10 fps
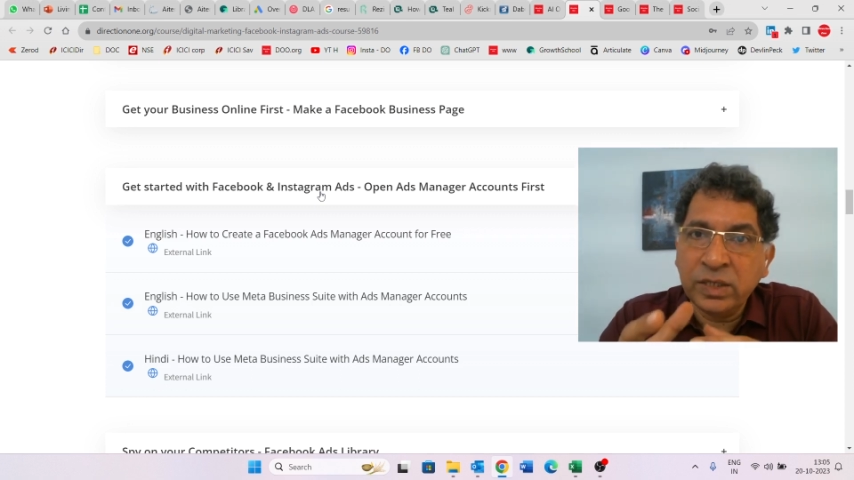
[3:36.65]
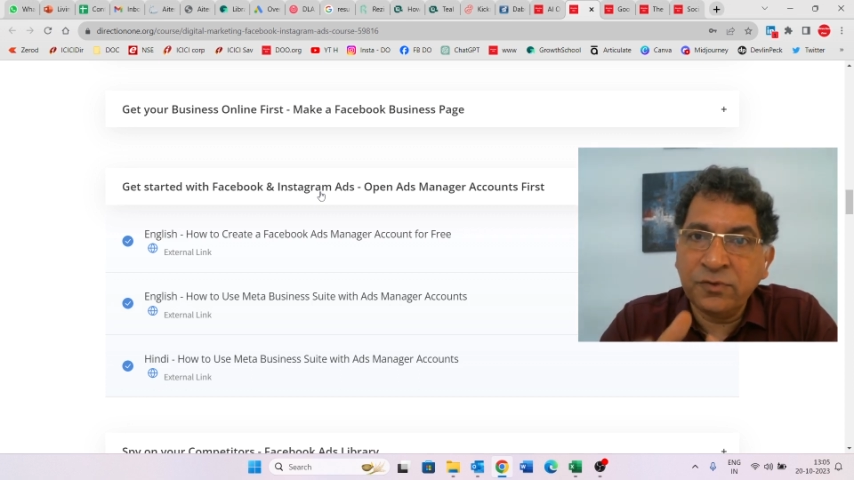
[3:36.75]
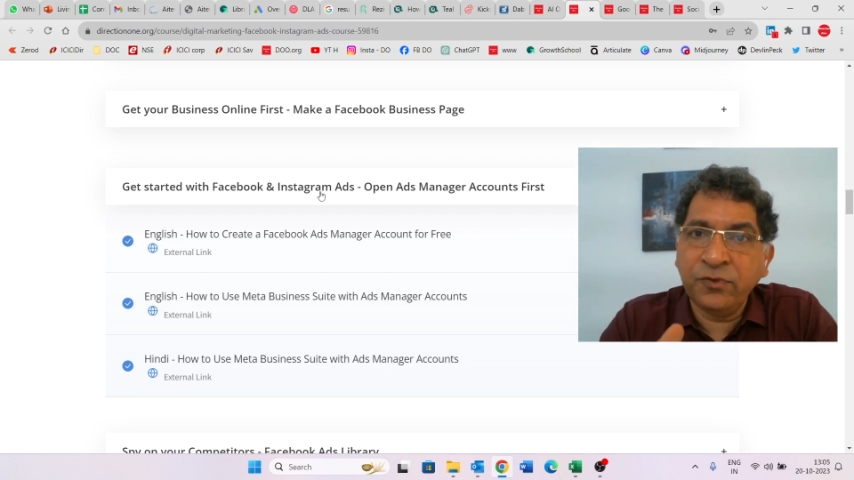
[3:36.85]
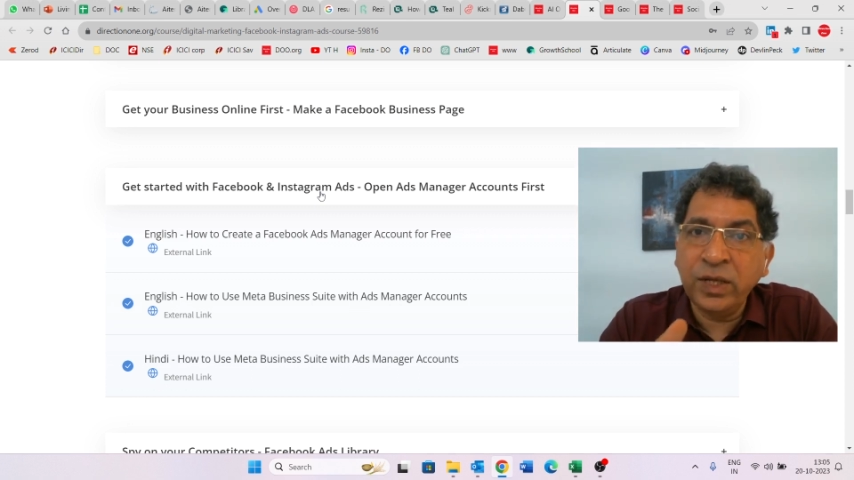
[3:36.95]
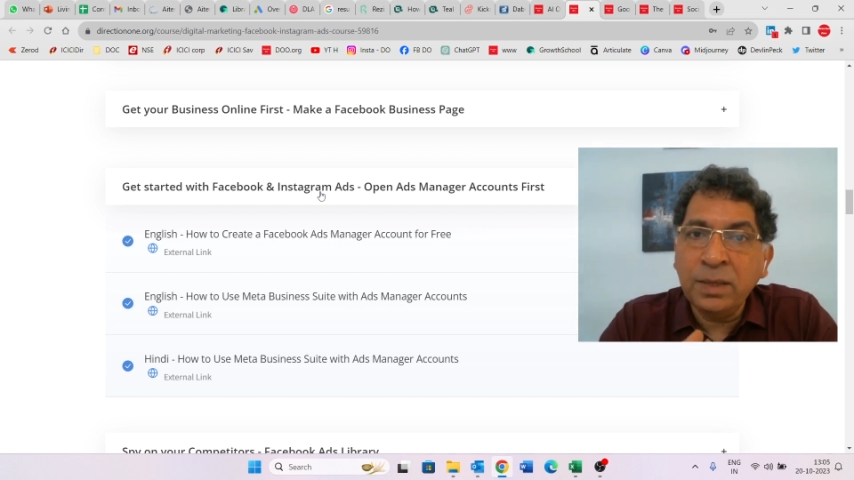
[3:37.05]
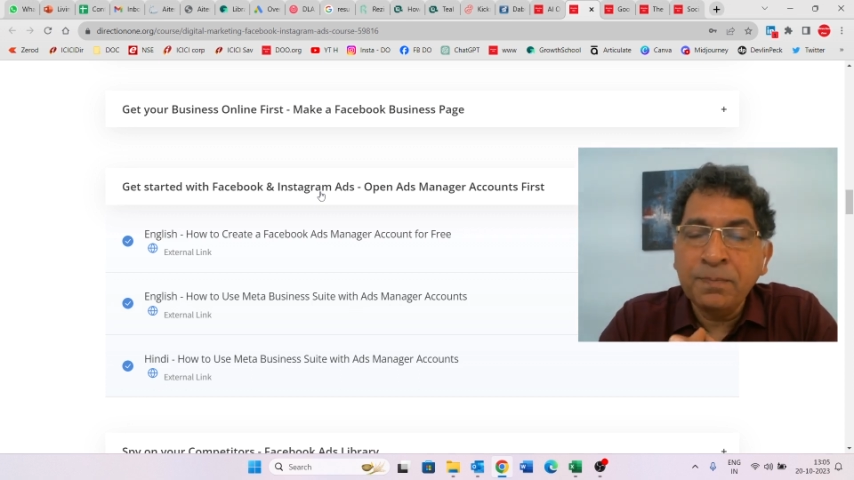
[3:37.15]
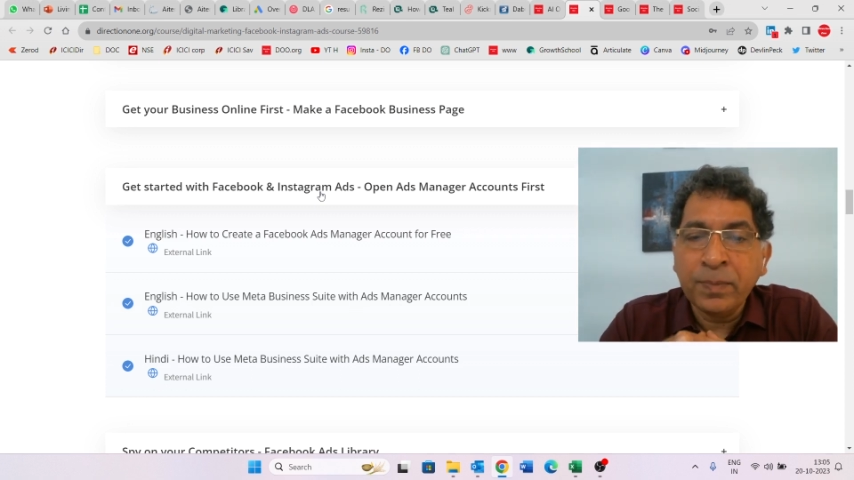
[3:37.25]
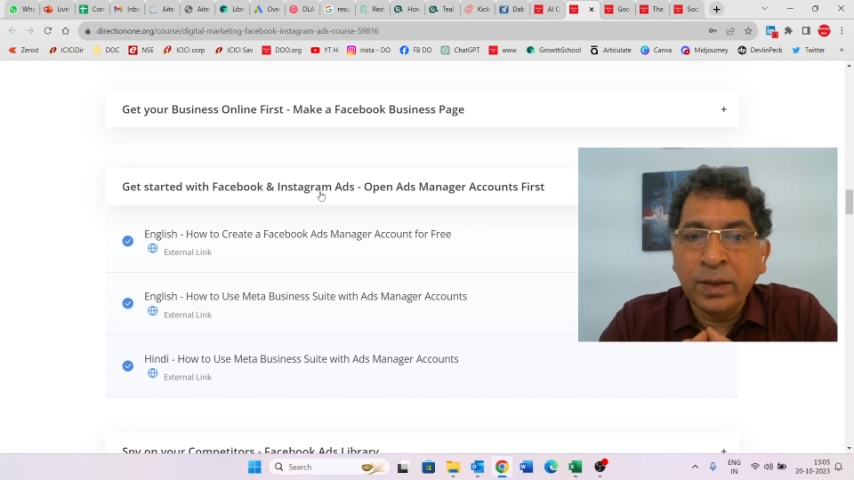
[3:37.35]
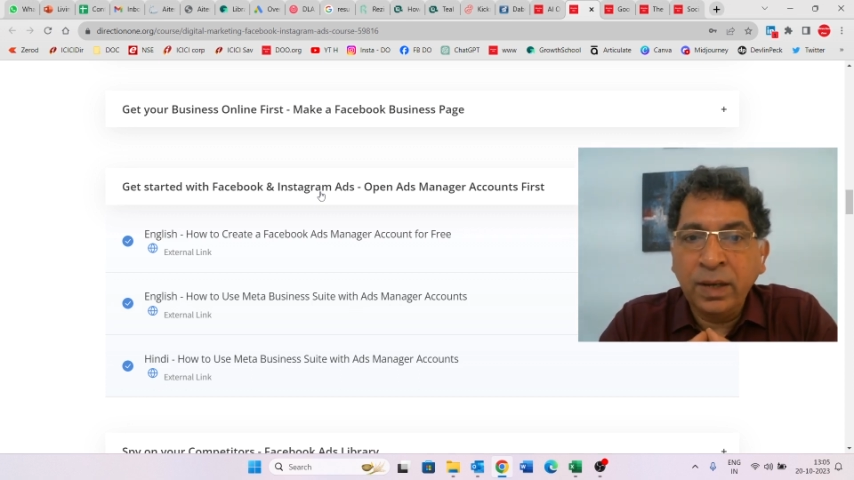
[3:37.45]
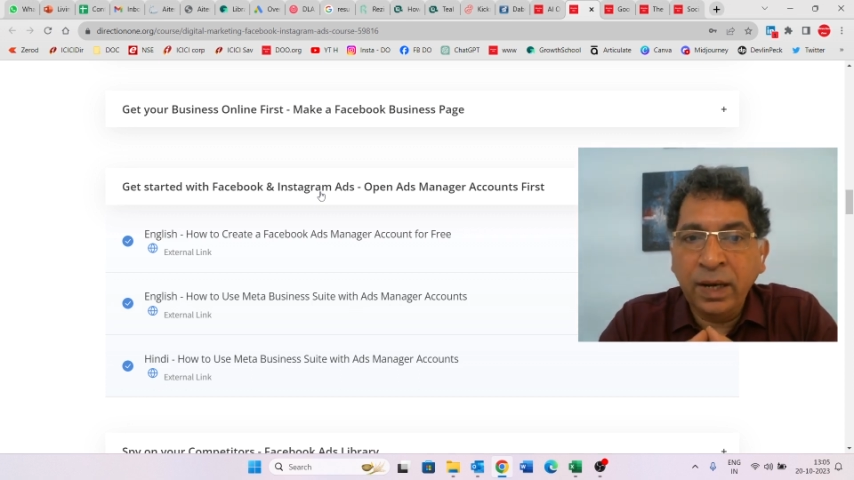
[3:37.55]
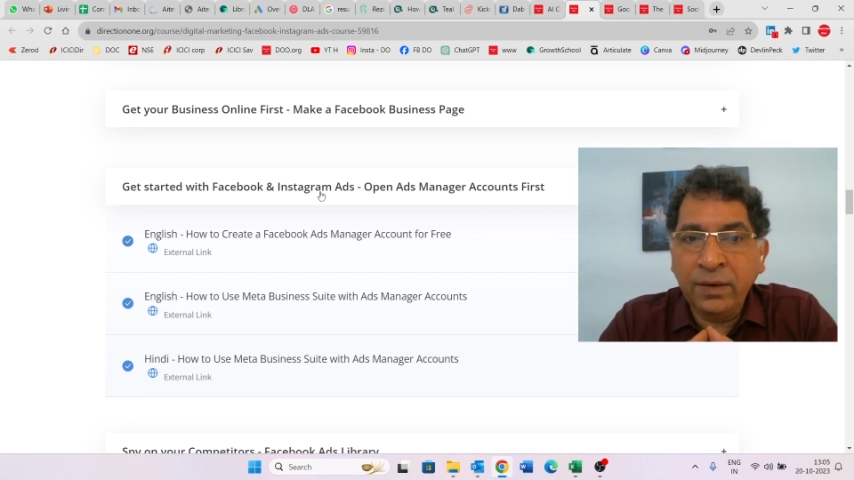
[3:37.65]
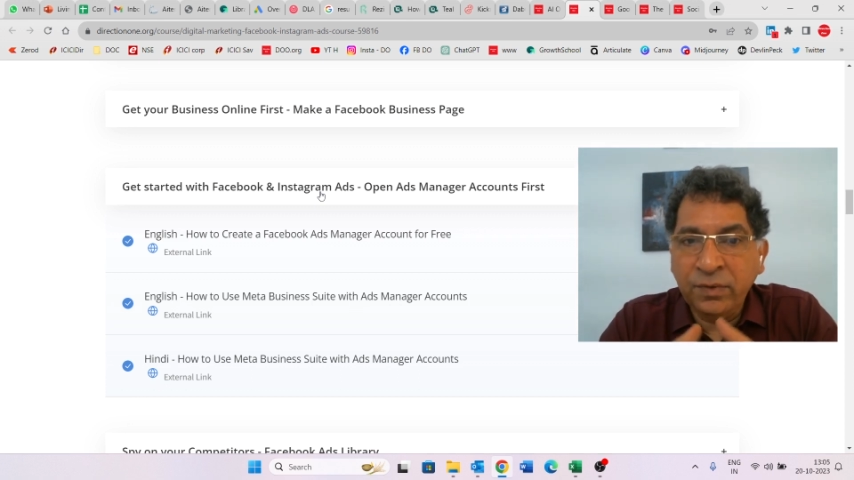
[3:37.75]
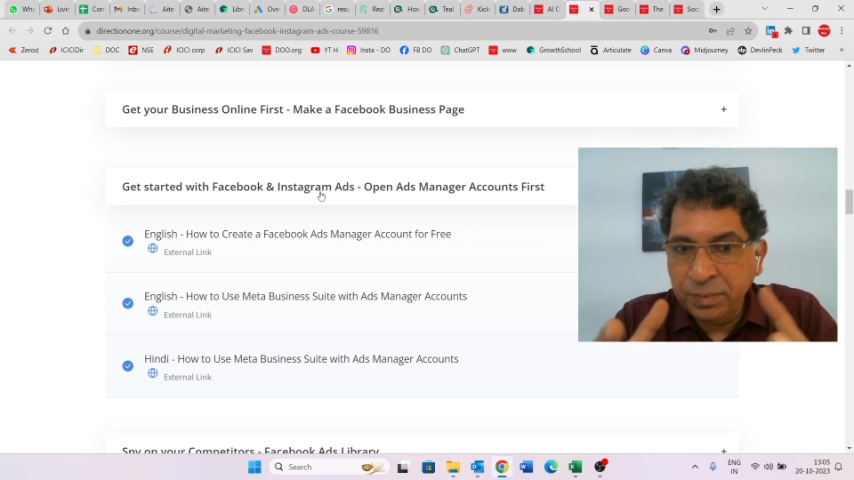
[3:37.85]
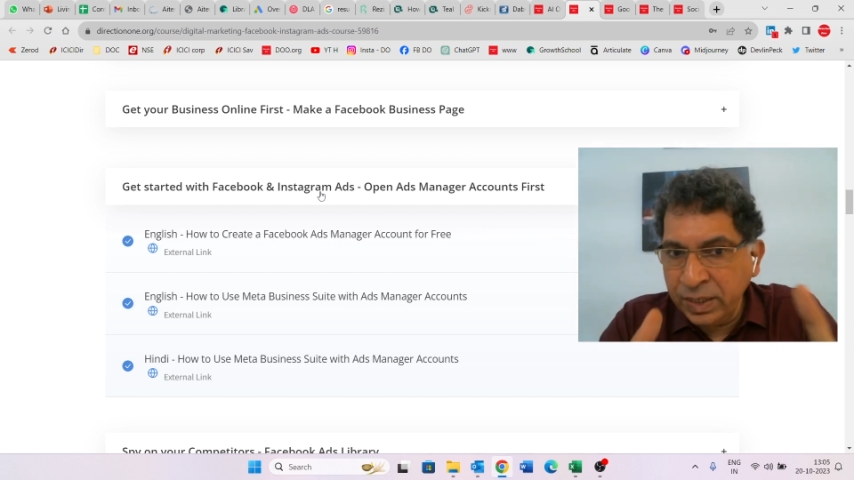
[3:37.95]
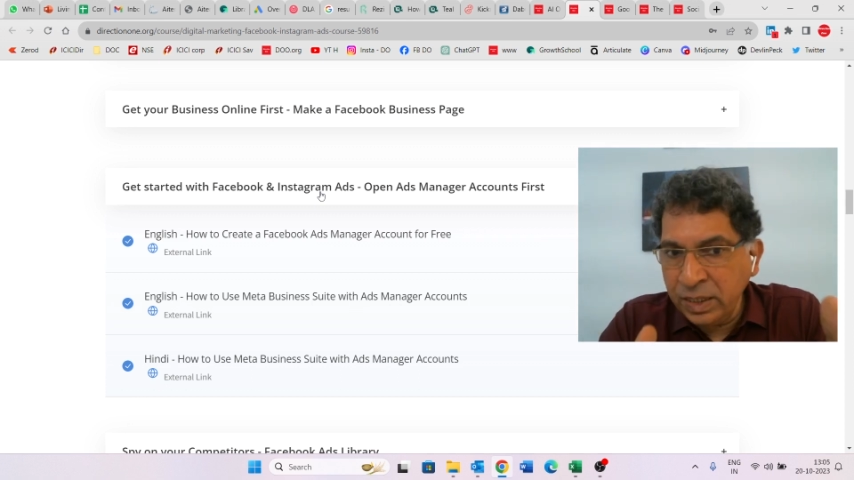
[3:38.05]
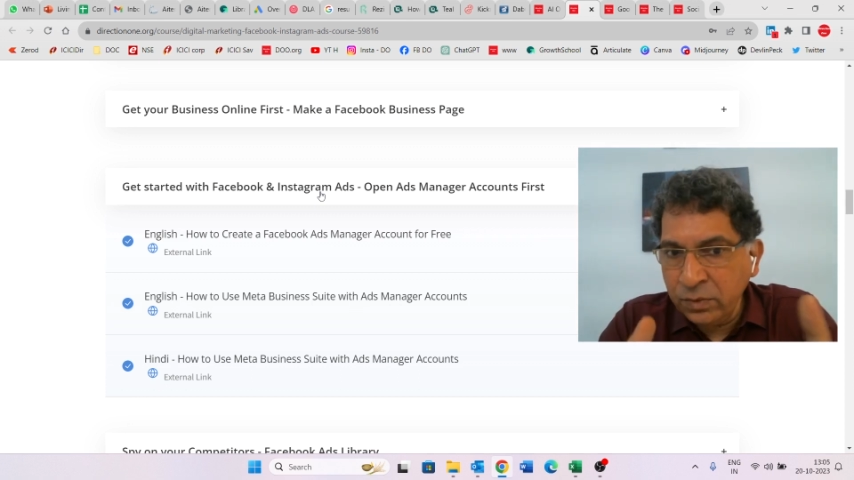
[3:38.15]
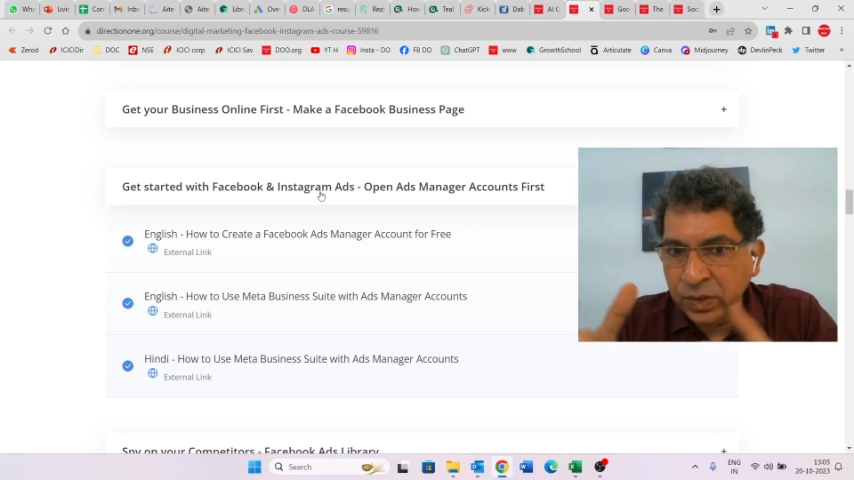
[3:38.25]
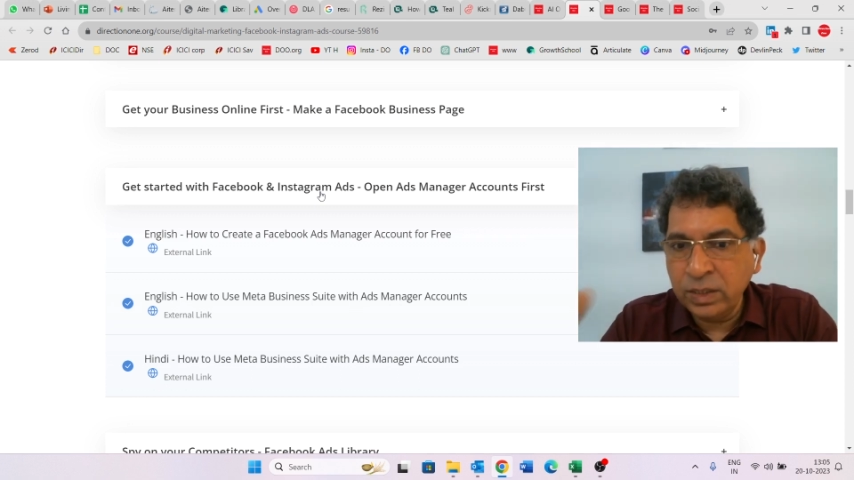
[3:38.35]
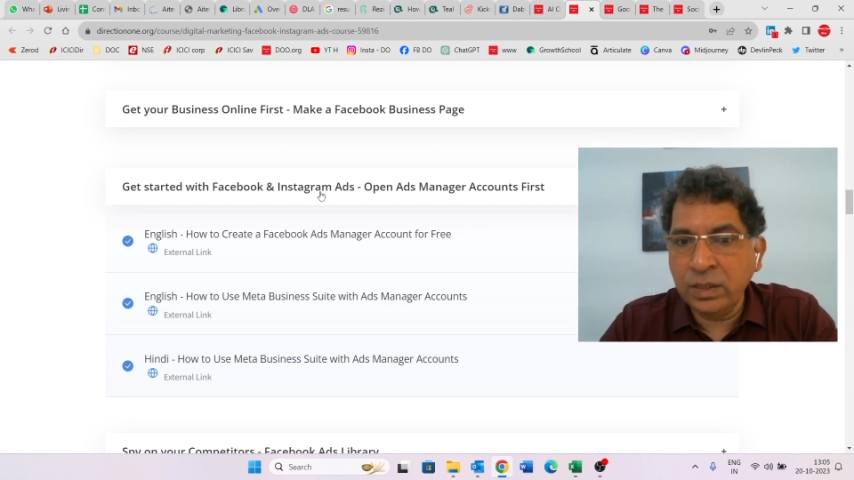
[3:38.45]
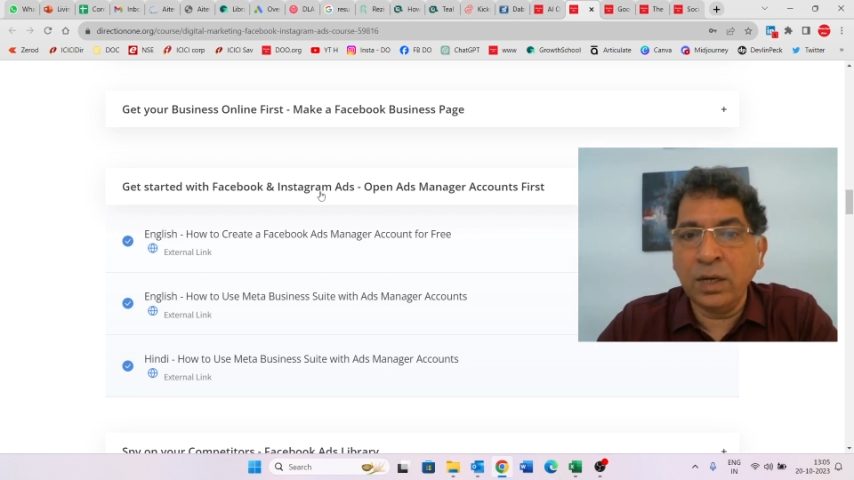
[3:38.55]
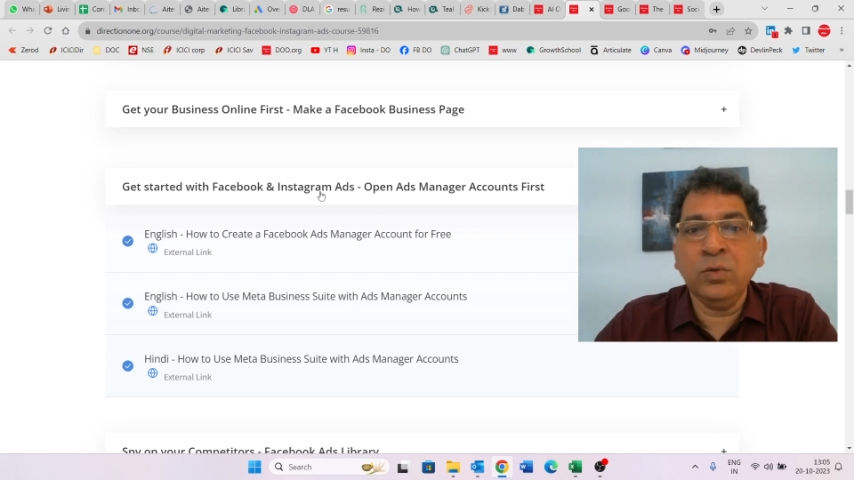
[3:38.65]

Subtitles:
It's free, and we begin with